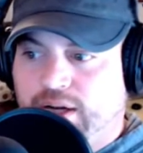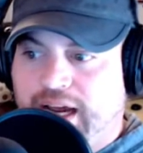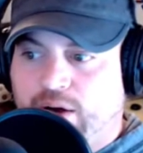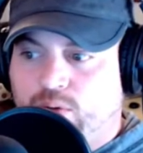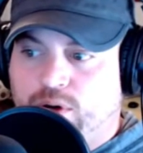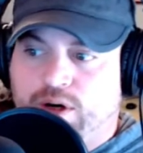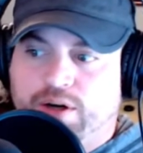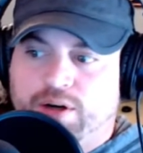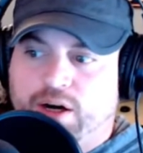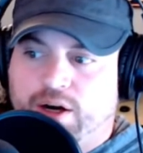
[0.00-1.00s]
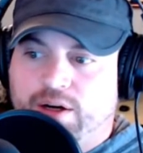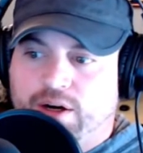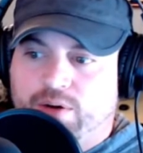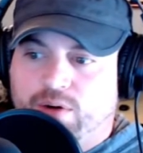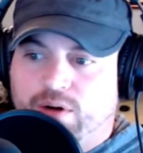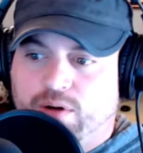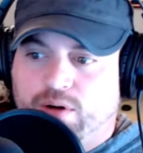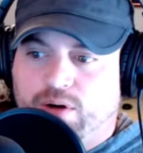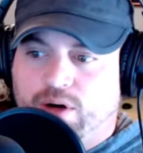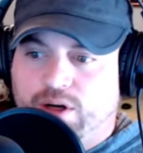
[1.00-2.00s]
at work, or
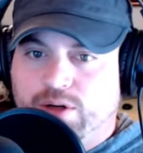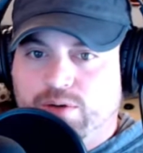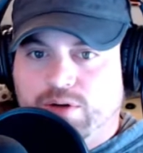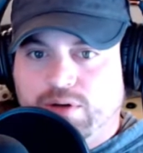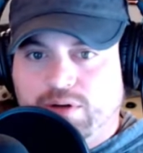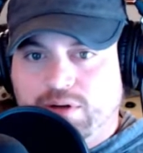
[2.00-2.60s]
are you